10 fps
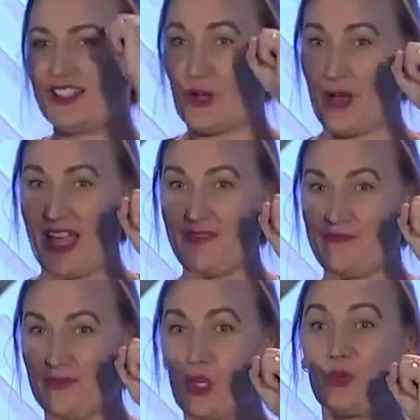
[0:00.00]
Okay,
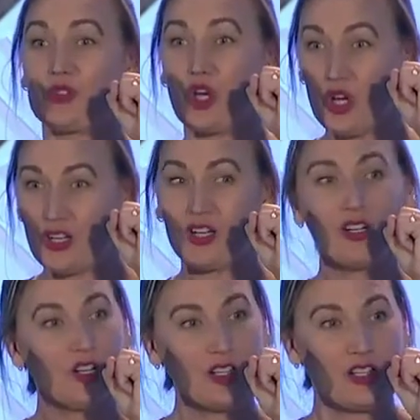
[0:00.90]
so it was hook,
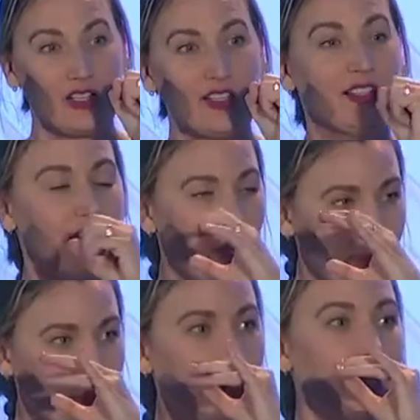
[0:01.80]
hook,
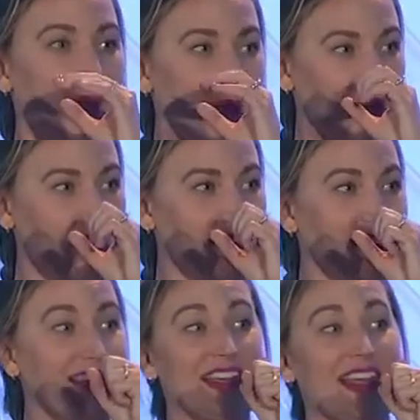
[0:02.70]
uppercut, uppercut.
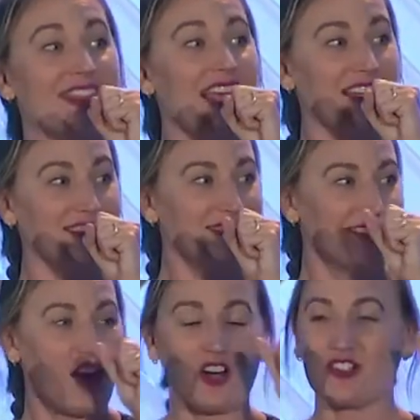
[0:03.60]
And then
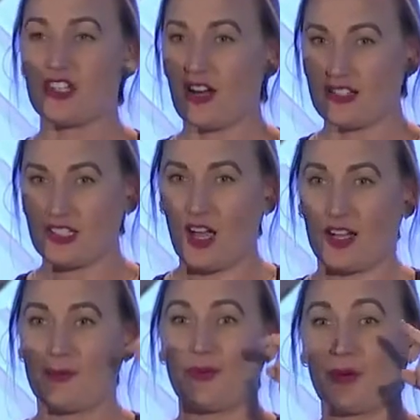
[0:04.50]
our duck, duck,
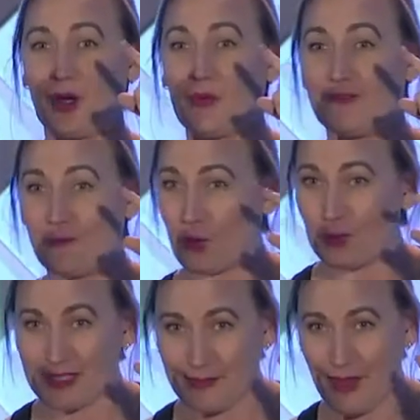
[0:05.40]
but we're going
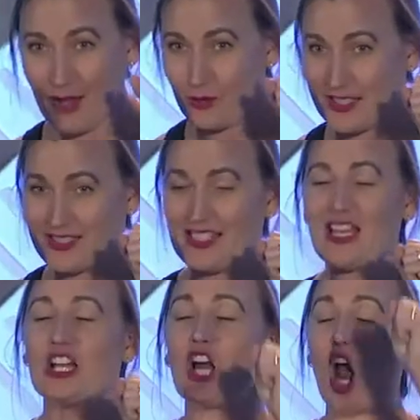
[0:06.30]
forwards and backwards.
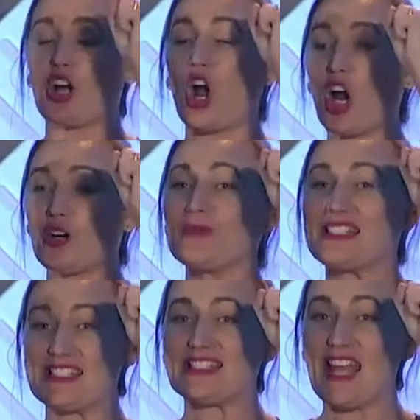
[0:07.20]
Our arms
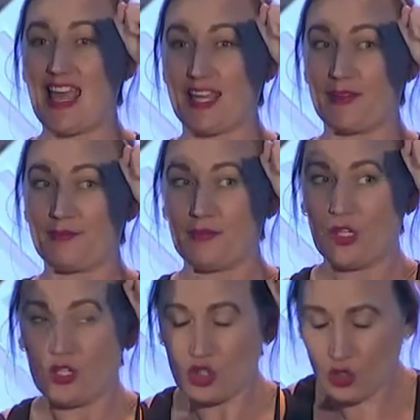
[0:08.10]
stay.
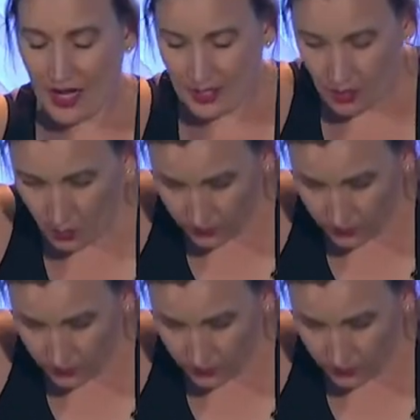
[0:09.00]
Try to go